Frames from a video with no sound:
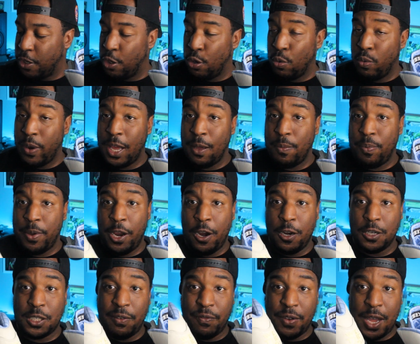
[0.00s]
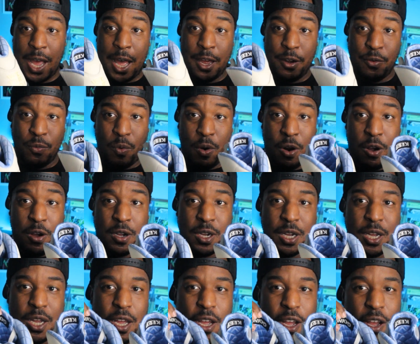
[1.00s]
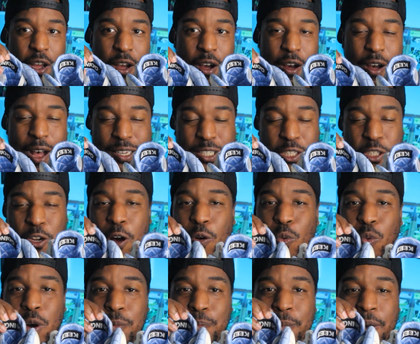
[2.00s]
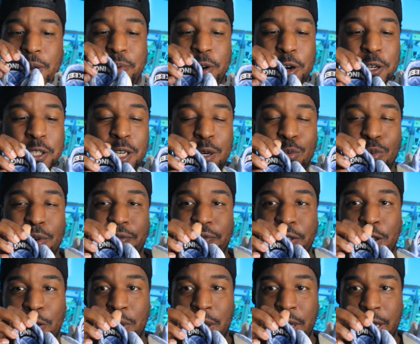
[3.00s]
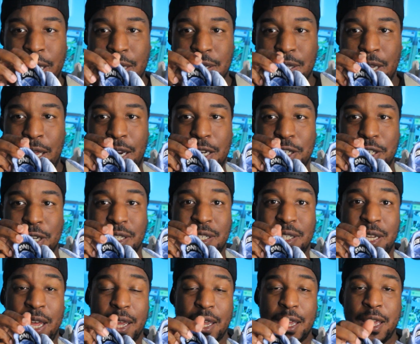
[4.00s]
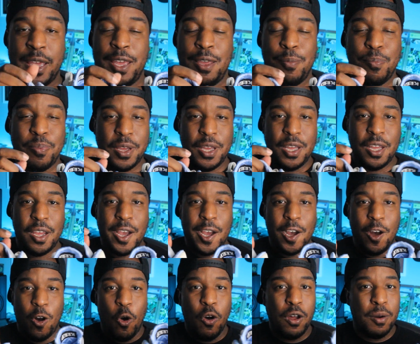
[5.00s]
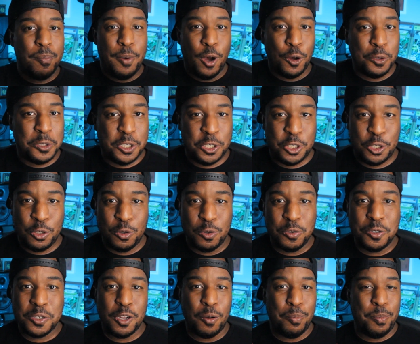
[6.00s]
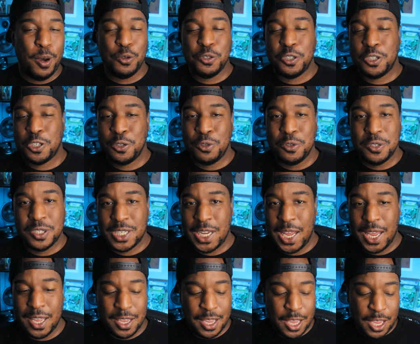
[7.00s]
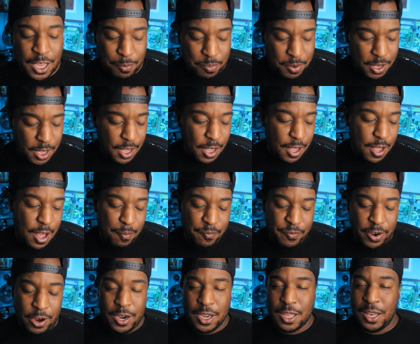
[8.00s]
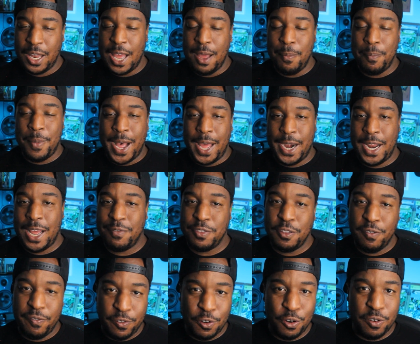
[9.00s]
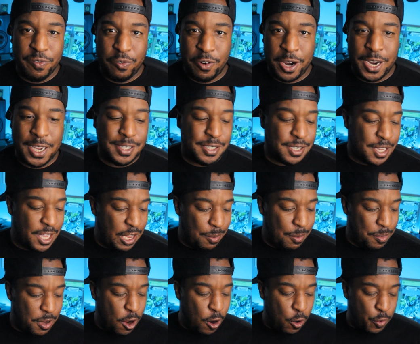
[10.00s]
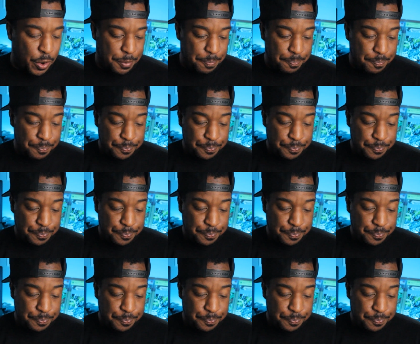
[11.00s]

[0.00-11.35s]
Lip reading: UA pairs have gotten wrong. I saw one person review these and it just said keep on both shoes. So both shoes said keep. I'm very glad mine have the full phrase, keep going.